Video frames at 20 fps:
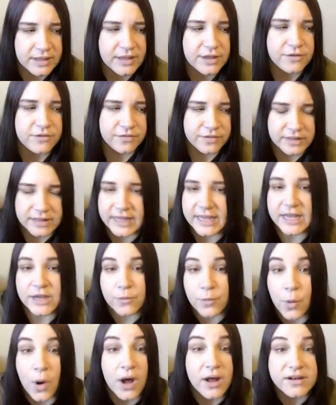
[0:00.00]
that you feel like
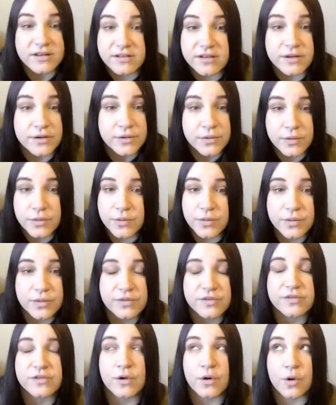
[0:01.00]
you want to
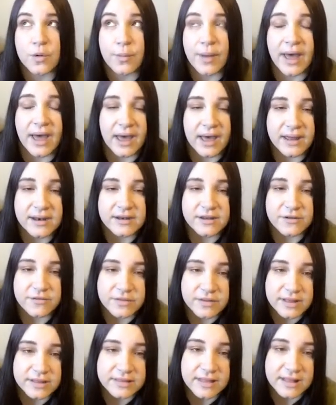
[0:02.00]
so bad and you
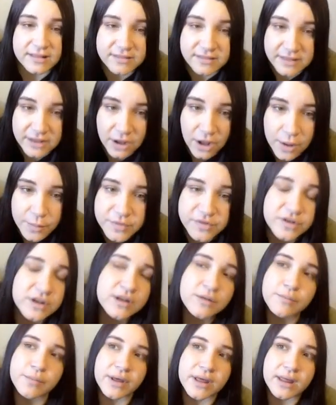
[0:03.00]
feel like that's the option.